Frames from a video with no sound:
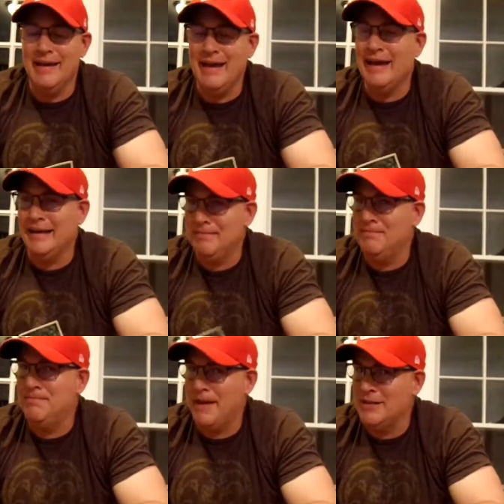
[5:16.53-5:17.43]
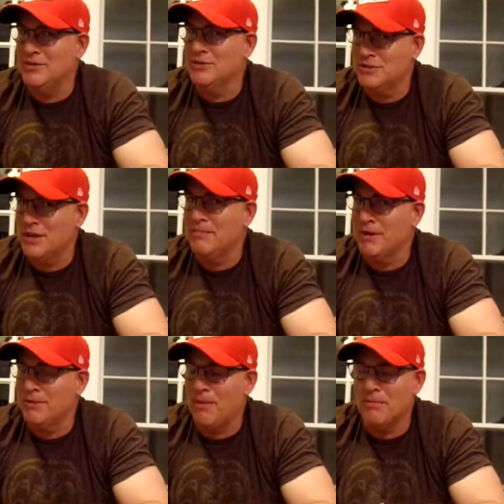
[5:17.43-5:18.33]
I bet there's some
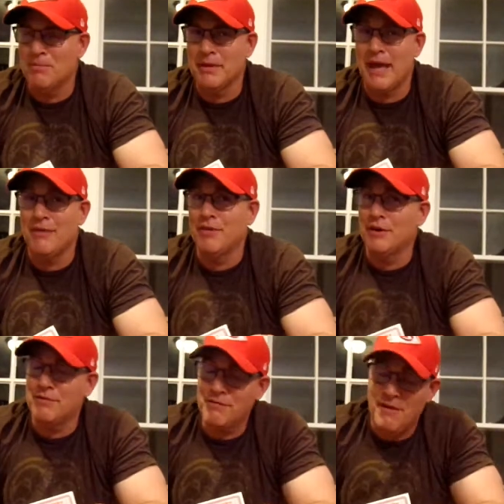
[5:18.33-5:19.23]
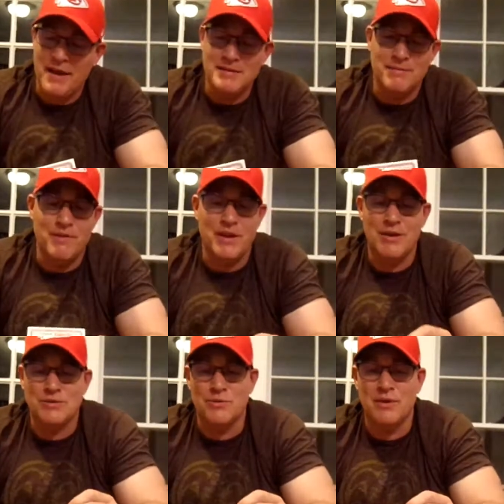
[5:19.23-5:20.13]
that are probably out there. If you find some
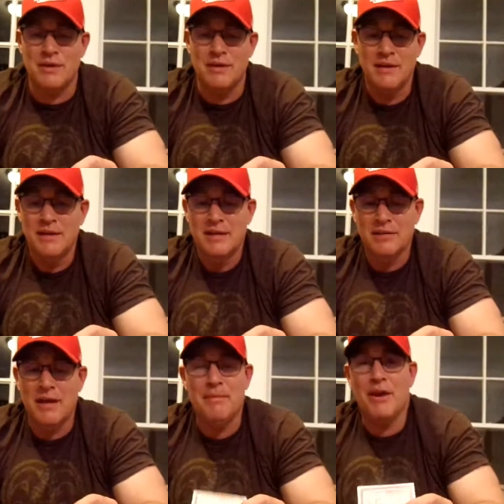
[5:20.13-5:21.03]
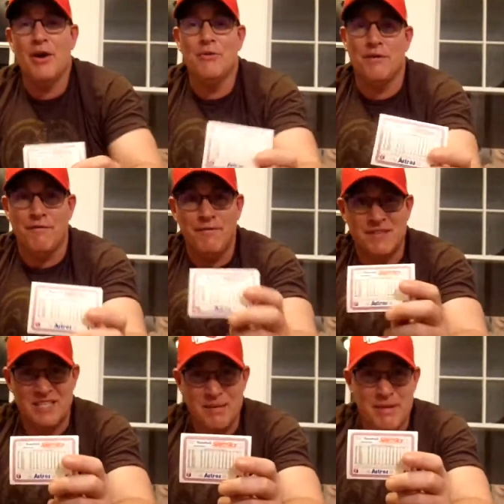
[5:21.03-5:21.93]
videos of one, let me know. If you
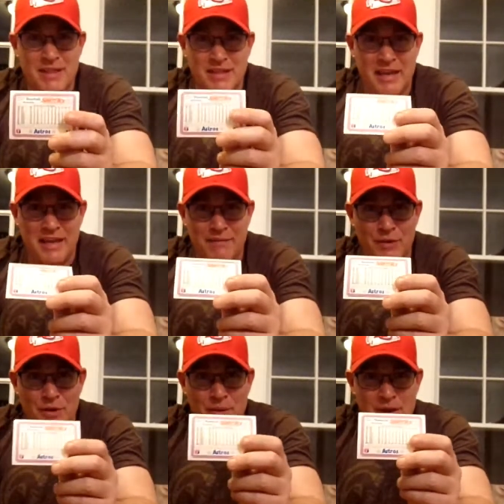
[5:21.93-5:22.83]
send me the link, if you know any